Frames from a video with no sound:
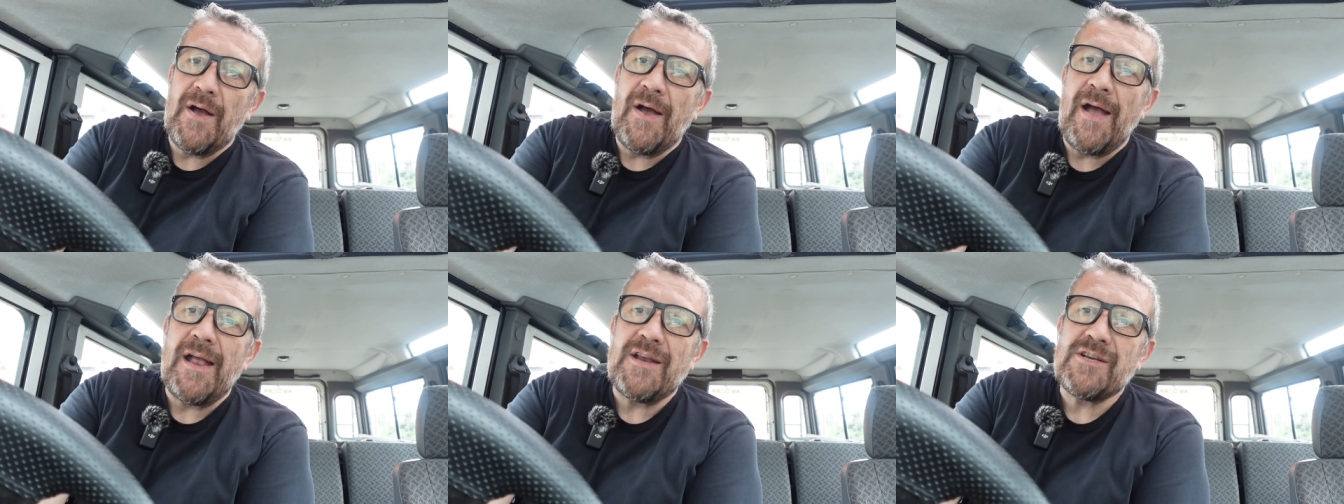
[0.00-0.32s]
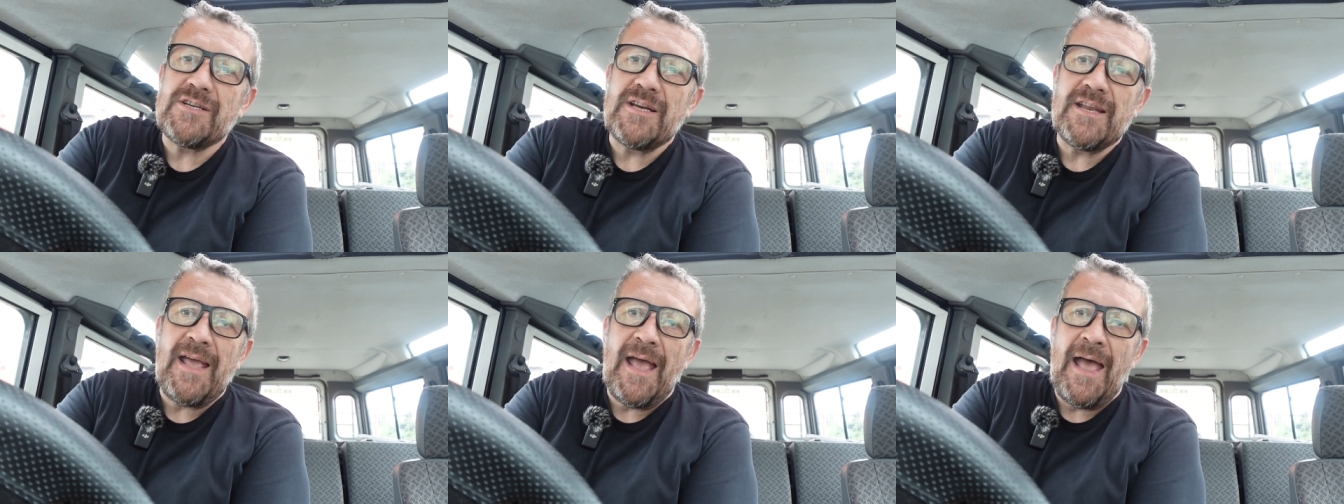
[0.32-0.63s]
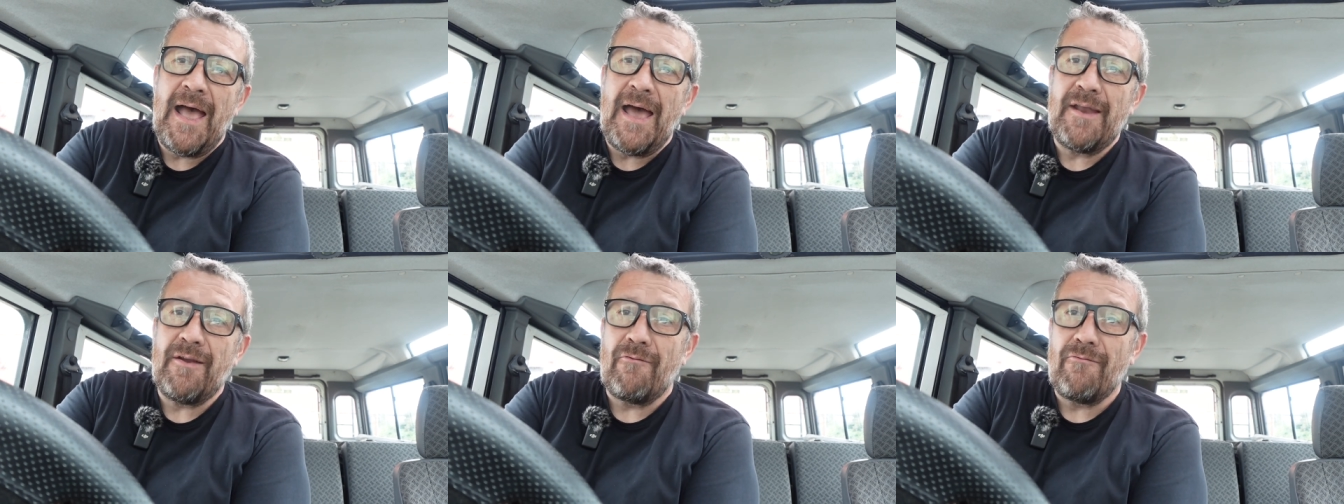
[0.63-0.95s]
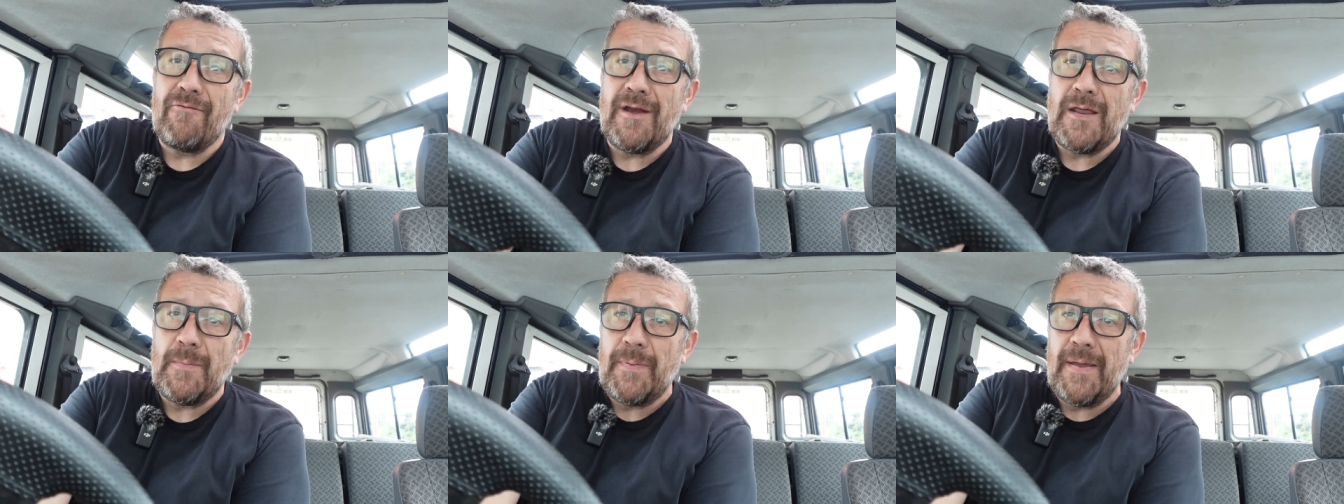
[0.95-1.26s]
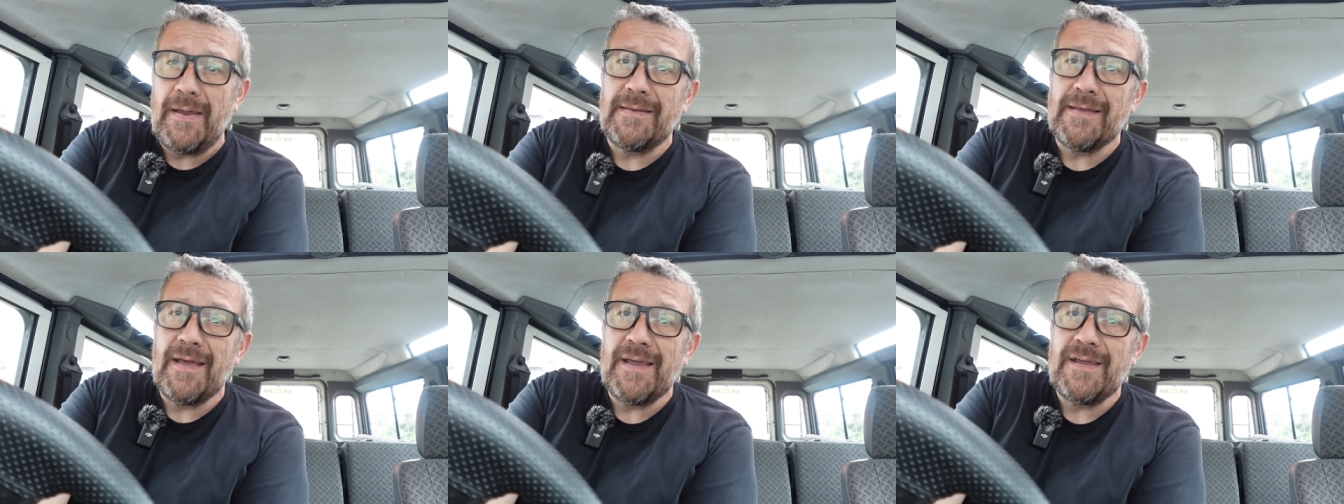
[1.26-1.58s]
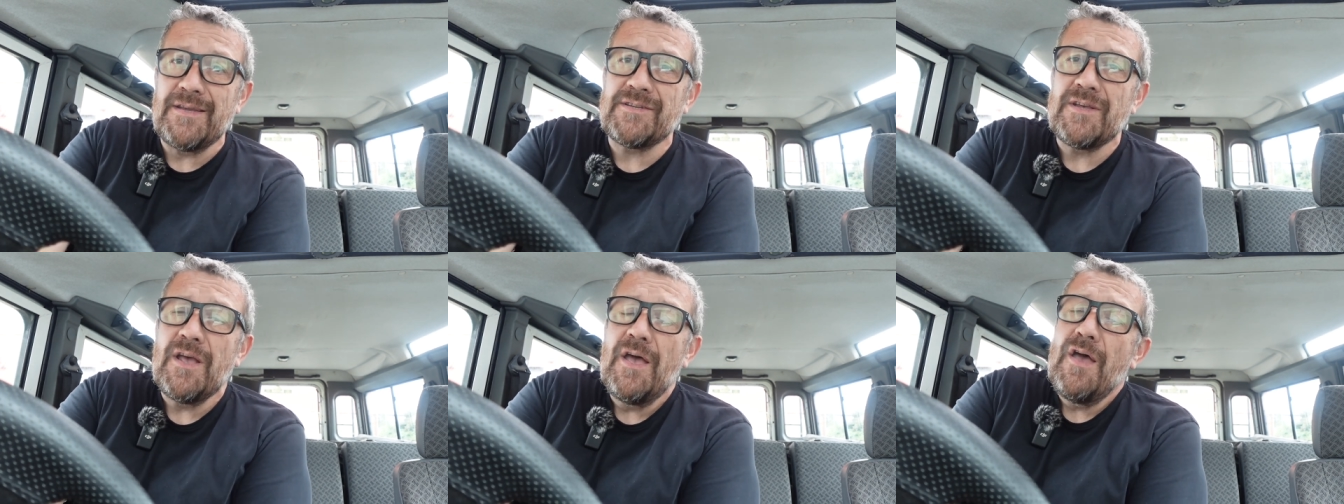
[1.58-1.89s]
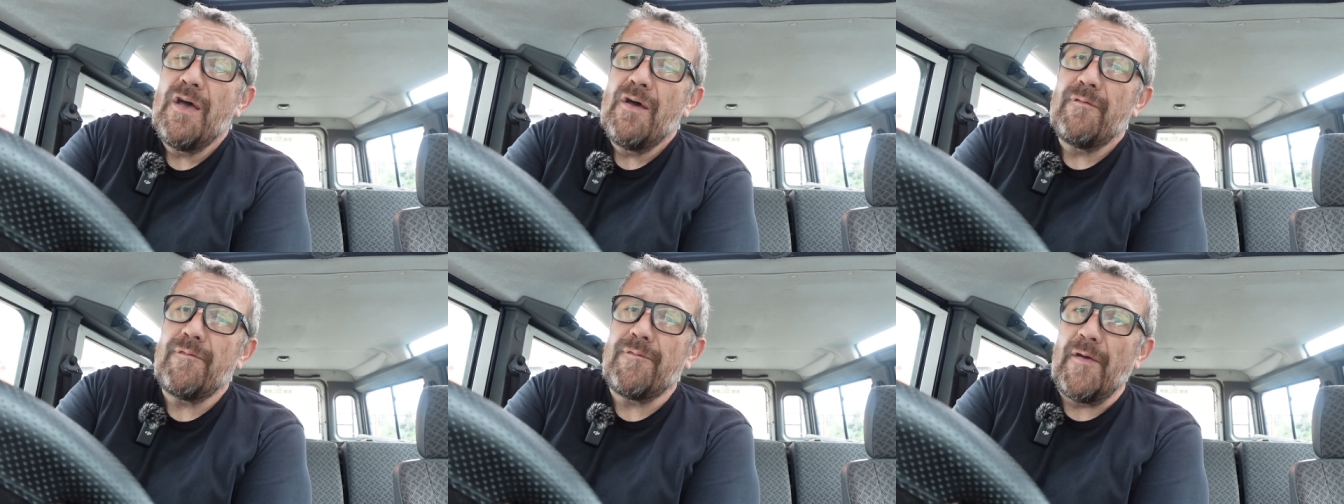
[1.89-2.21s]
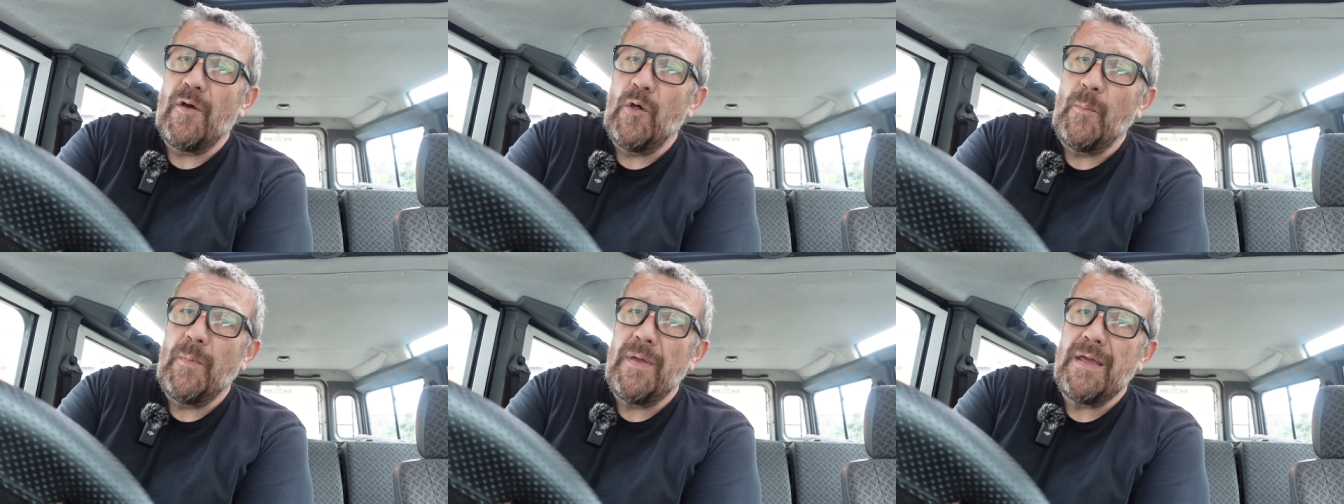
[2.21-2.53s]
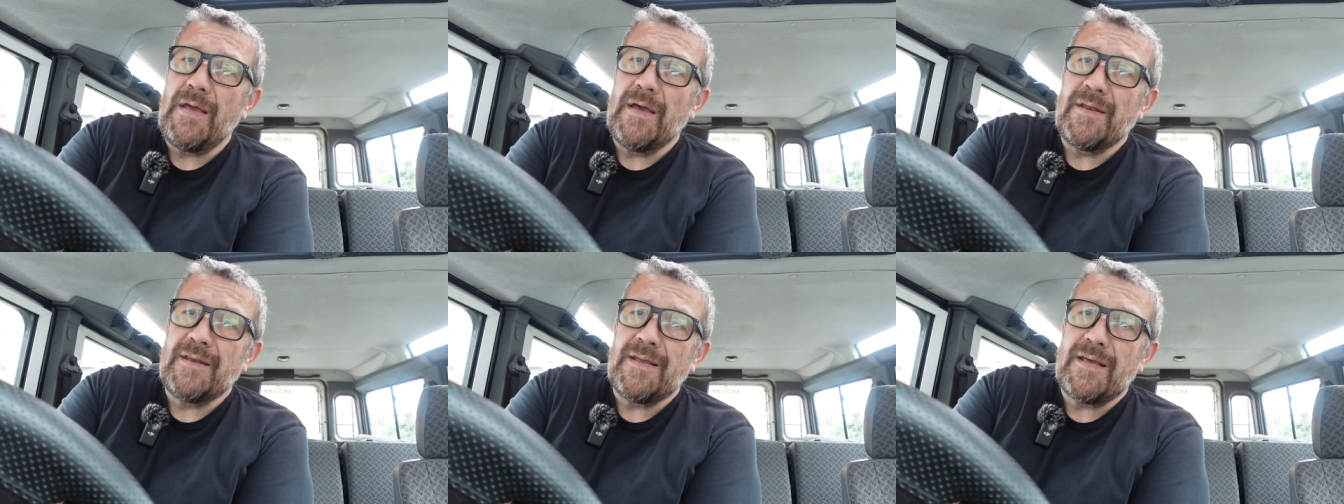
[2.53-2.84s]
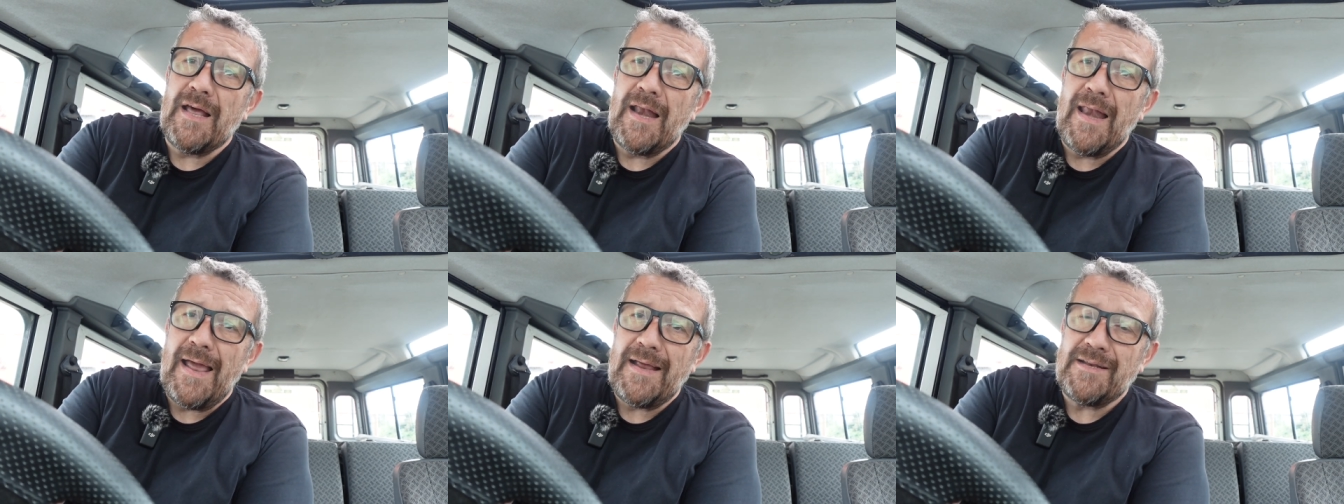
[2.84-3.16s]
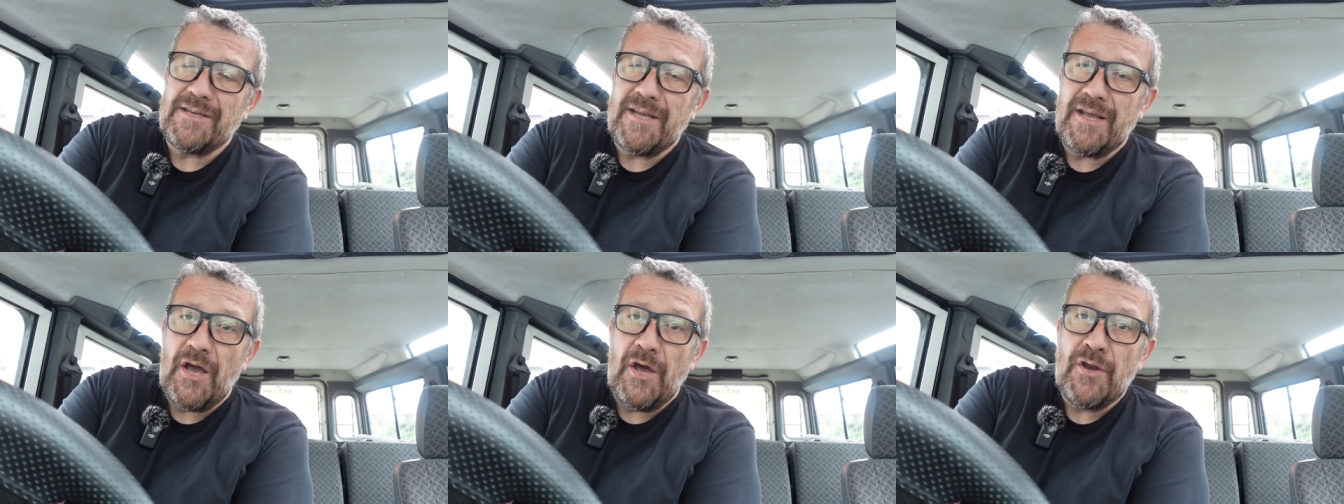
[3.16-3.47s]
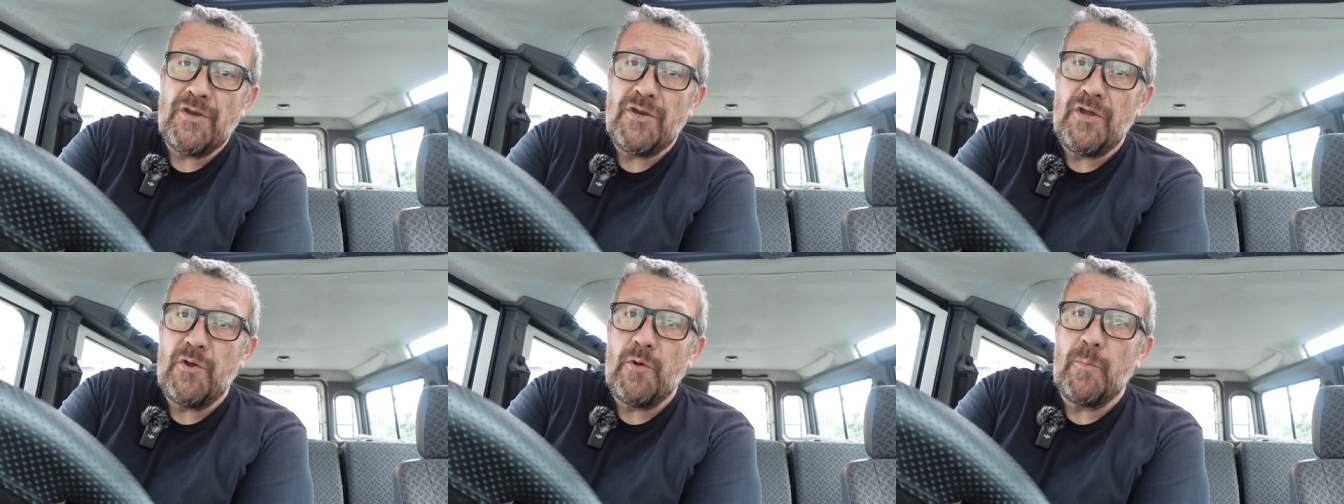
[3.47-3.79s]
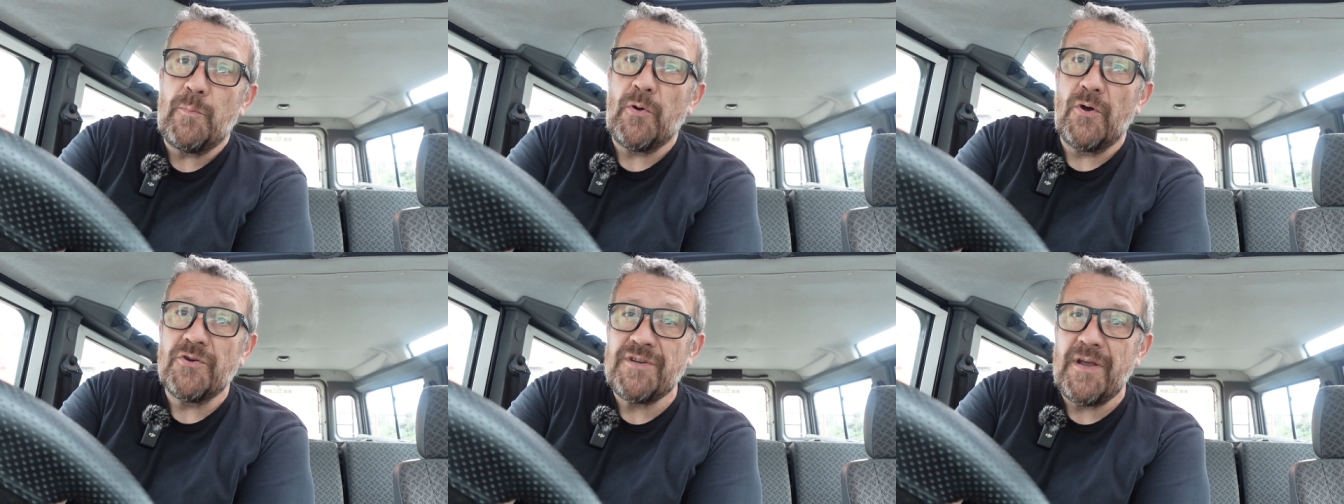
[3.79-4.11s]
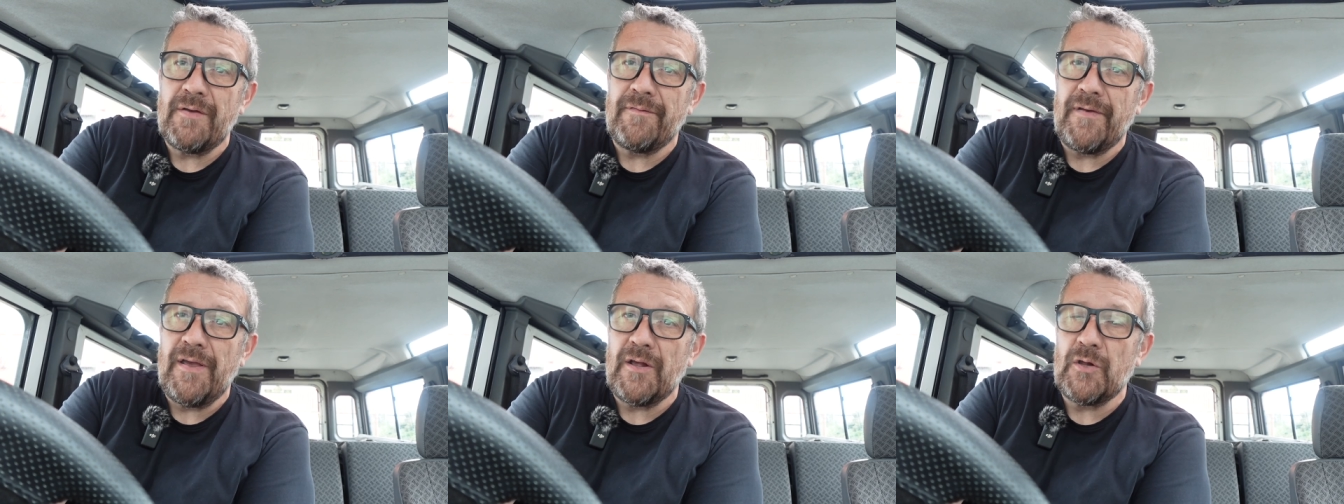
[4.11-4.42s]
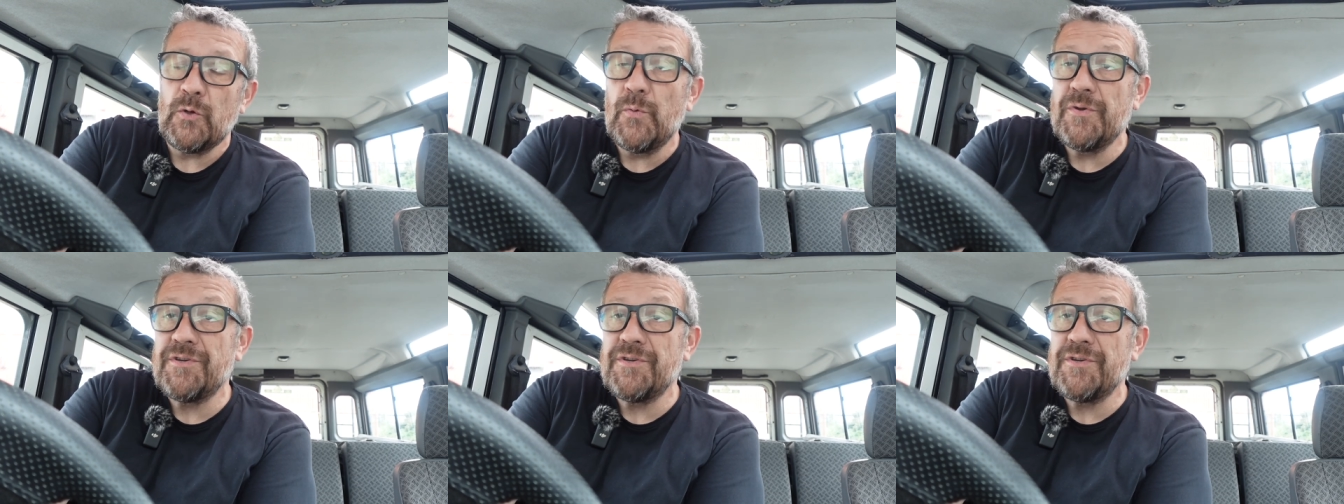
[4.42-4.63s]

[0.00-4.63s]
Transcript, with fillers: I actually had a really big days filming and collecting a new project vehicle,